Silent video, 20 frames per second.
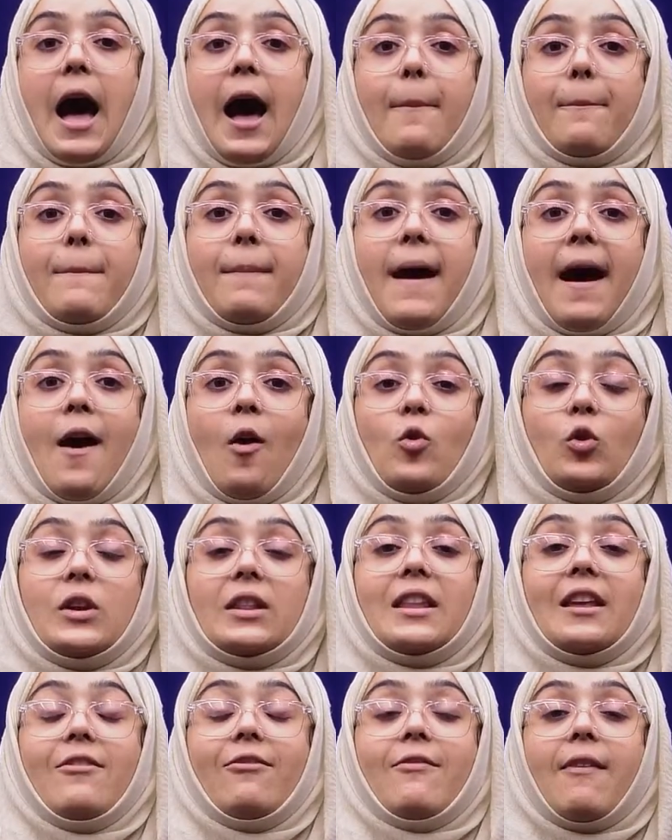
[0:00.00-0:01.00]
about
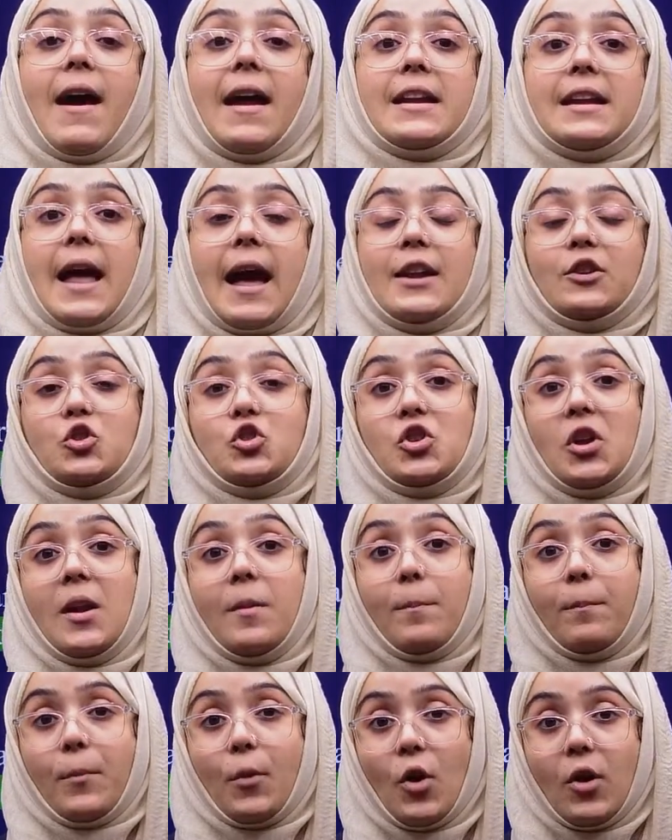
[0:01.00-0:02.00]
the financial
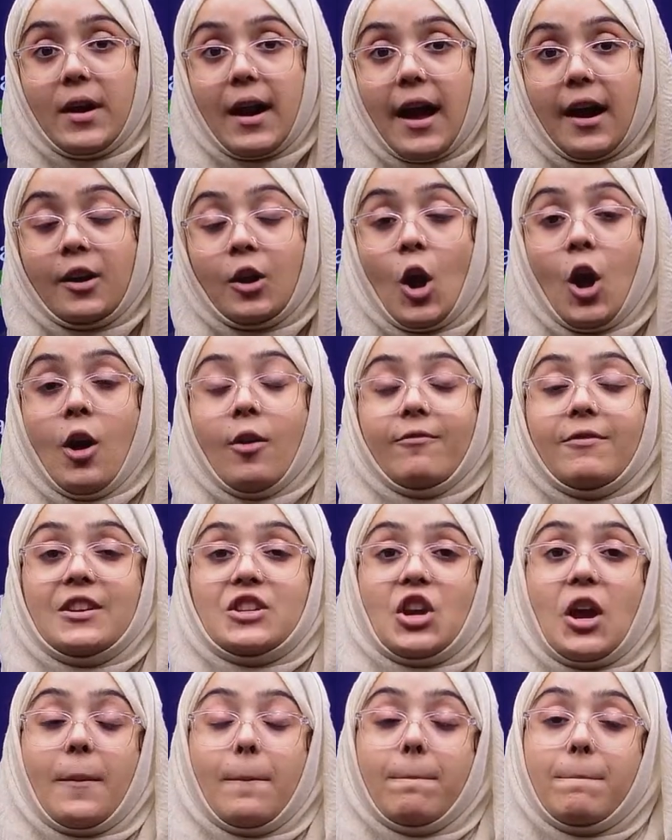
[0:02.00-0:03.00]
product
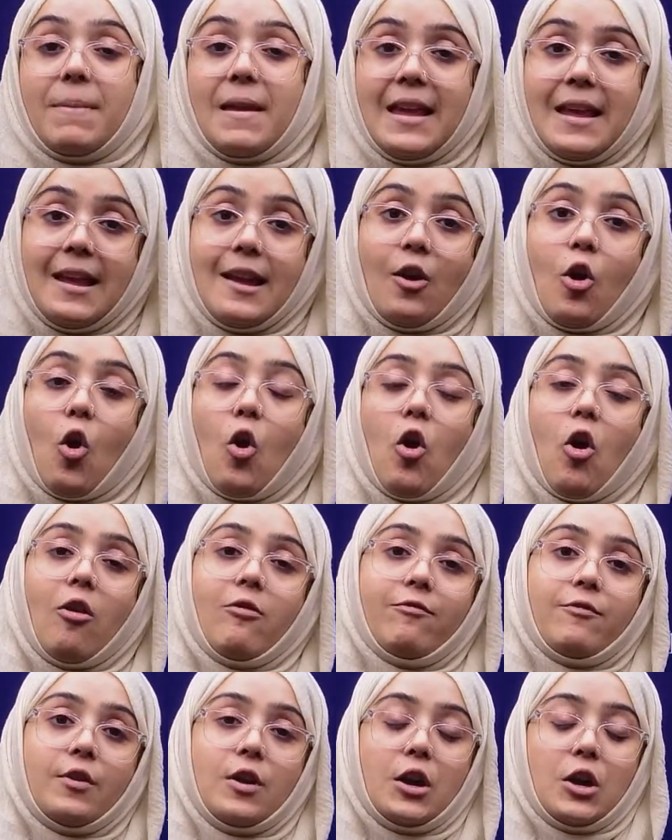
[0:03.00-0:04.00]
which are being
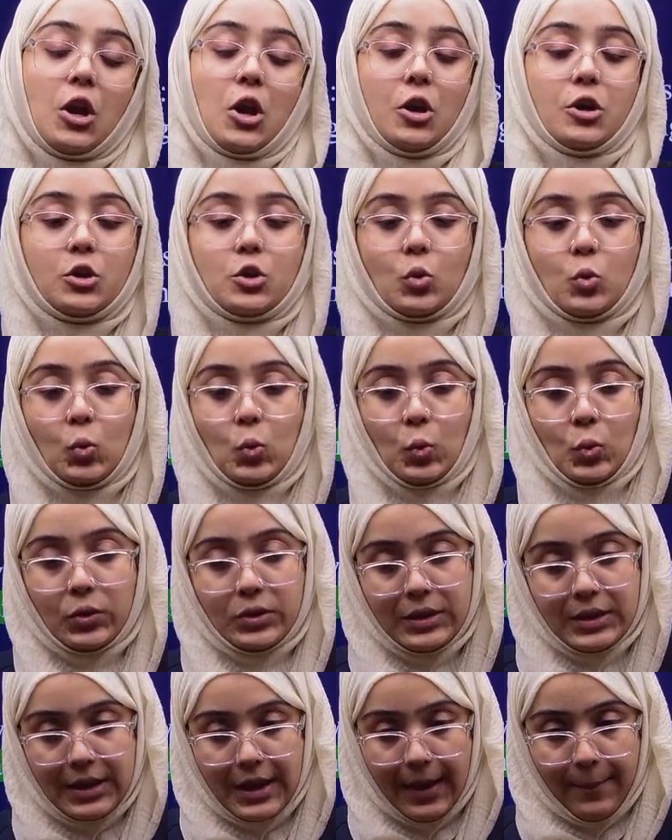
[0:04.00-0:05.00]
offered to
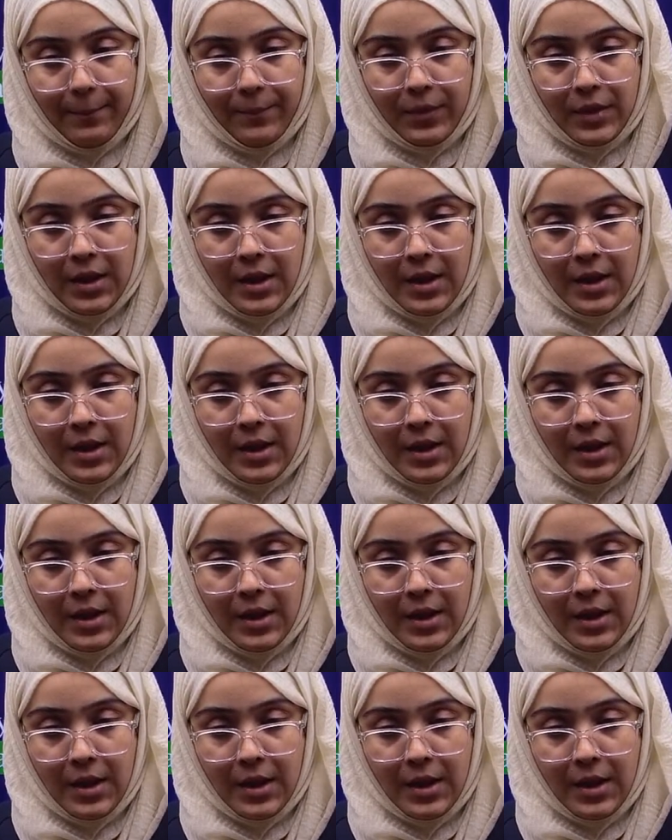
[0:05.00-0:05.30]
them.